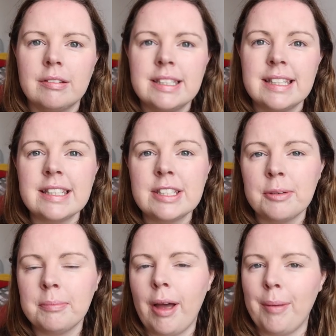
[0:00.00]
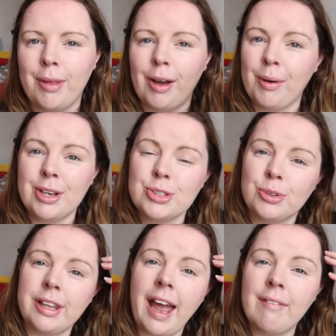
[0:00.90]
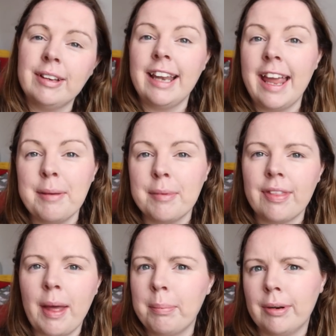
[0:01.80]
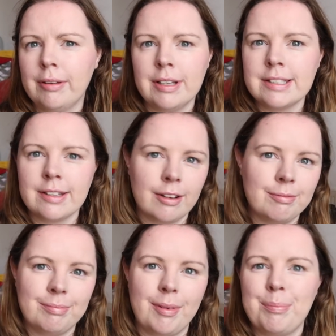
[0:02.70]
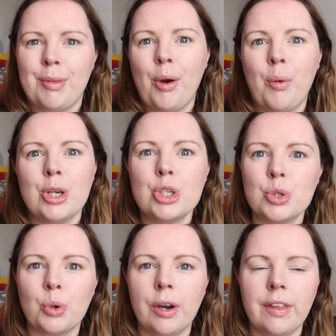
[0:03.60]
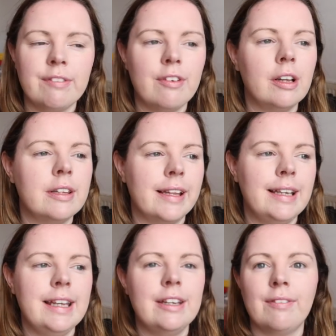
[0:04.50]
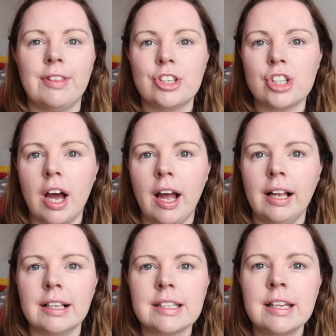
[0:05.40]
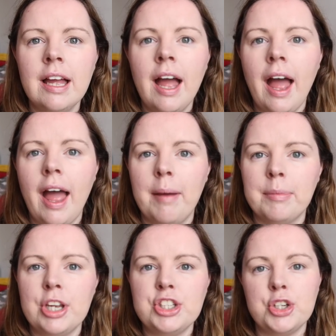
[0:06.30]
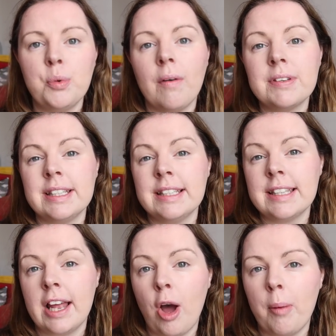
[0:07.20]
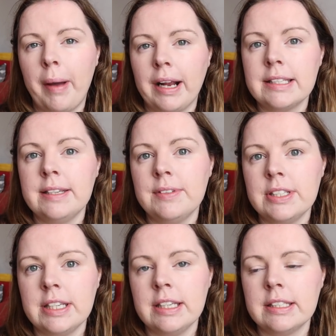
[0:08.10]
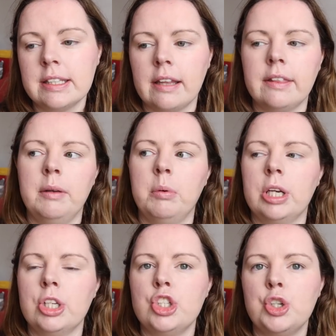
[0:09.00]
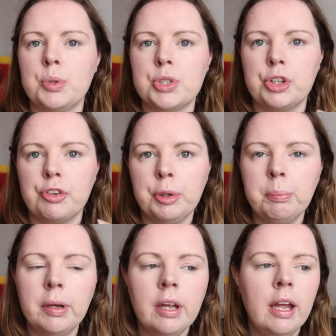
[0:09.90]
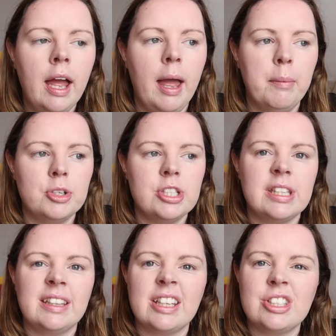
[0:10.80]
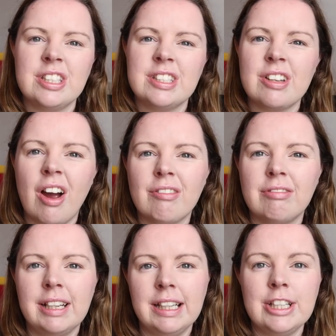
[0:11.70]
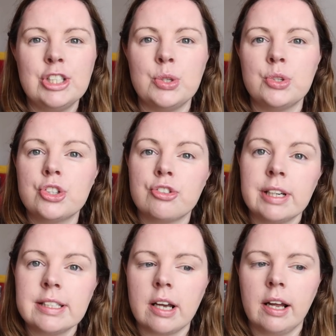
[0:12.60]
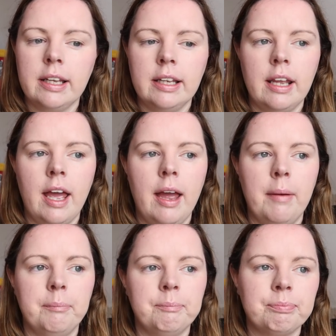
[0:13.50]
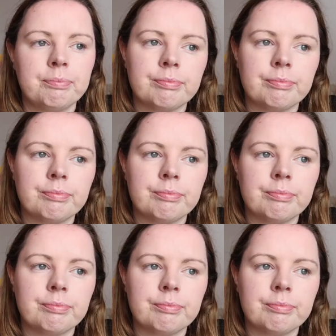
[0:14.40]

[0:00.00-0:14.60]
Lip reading: system. I'm not quite sure. They have a name on that, but it's not, I'm not quite sure. They follow the lead of the child, and they do obviously set up activities that they can do as a group, but she said that she's not really too strict on it.